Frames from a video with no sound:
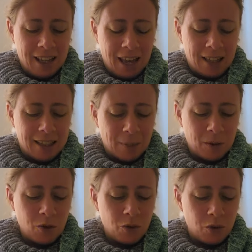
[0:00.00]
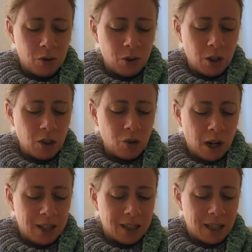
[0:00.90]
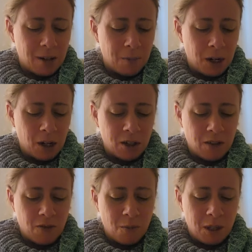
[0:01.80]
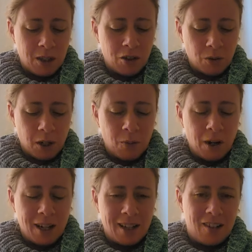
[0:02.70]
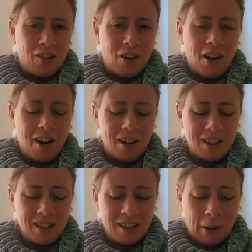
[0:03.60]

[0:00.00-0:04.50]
Accept a truth, translate a pierce of the mystery written in your heart.